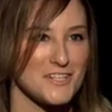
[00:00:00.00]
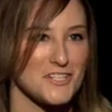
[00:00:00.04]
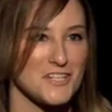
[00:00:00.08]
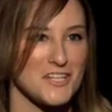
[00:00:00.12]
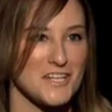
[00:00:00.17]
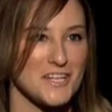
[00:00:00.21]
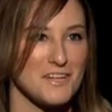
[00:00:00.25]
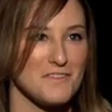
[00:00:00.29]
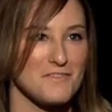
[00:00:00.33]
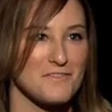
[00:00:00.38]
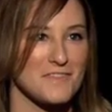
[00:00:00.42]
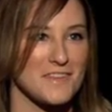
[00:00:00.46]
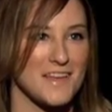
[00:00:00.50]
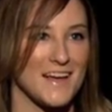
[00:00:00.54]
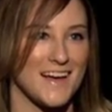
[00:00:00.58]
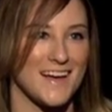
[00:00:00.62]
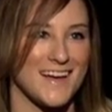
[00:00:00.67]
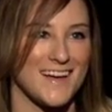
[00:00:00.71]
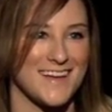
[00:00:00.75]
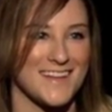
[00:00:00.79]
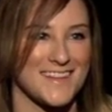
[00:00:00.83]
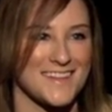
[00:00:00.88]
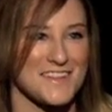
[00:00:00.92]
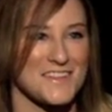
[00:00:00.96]
achieve
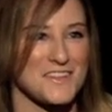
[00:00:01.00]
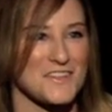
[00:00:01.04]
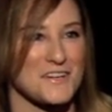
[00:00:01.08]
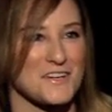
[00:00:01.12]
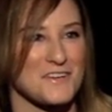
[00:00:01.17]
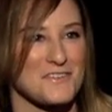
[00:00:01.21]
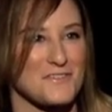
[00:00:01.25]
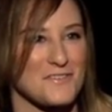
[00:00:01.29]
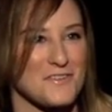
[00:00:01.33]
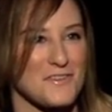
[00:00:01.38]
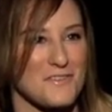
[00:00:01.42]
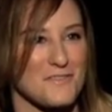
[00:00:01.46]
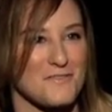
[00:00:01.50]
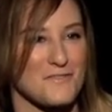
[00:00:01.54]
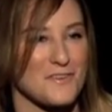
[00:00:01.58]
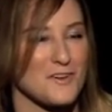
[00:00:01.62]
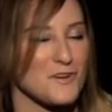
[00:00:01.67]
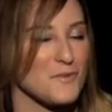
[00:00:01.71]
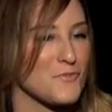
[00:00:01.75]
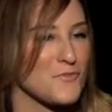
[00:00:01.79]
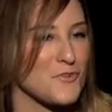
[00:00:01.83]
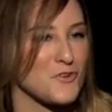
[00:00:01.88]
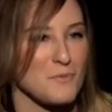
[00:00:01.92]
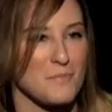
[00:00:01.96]
that look for the
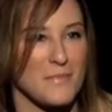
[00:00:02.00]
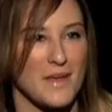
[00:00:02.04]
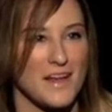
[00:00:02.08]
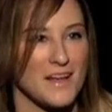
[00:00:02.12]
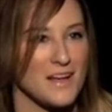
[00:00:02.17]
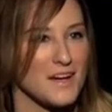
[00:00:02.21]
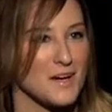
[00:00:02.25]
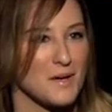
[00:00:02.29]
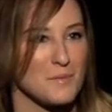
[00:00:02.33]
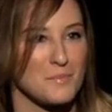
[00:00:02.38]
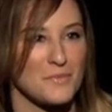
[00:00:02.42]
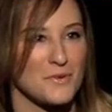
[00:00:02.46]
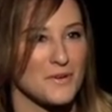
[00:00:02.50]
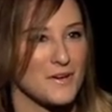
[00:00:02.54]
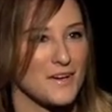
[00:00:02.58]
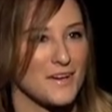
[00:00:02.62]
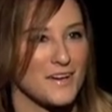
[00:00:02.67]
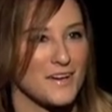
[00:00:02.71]
film through makeup?